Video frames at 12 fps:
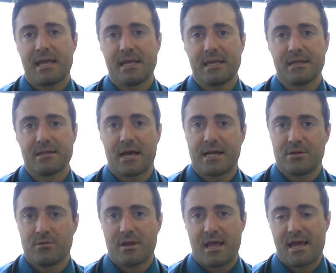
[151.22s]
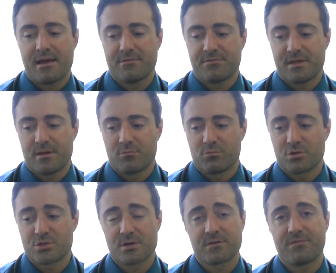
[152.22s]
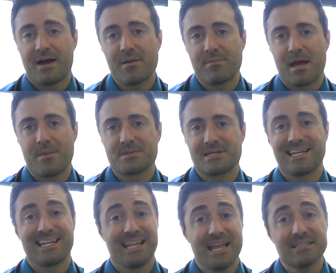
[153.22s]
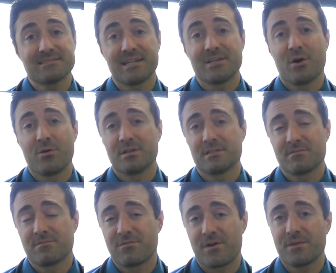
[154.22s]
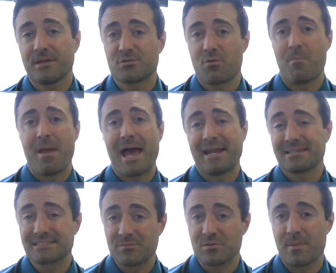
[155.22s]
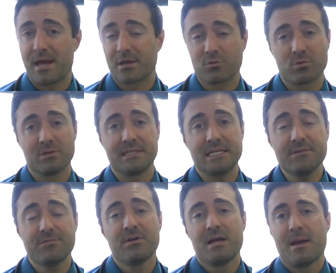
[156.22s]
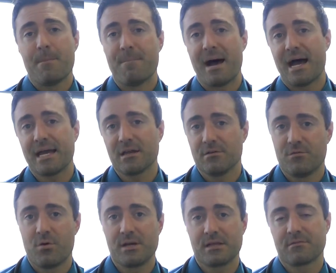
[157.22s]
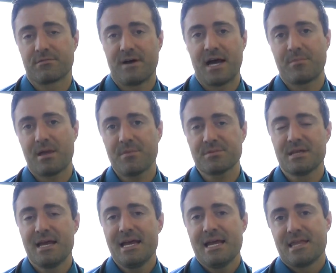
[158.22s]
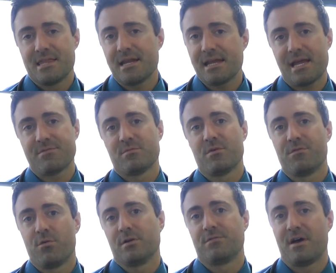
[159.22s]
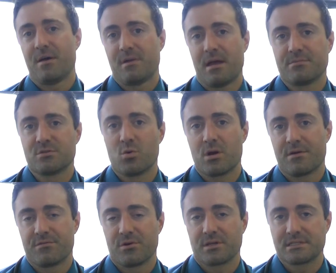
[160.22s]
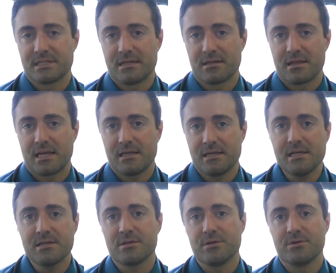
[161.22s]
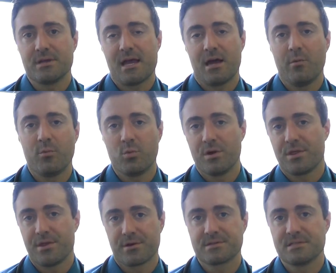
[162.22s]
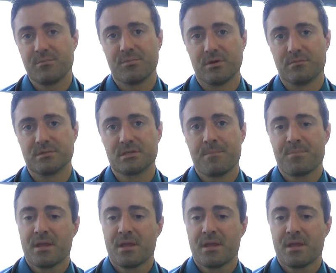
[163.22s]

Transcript: and I don't have them restrict FODMAPs unless they notice fairly dramatic symptomatic relief by avoiding FODMAPs. Then I have them avoid FODMAPs to whatever extent they need to to help with their symptoms.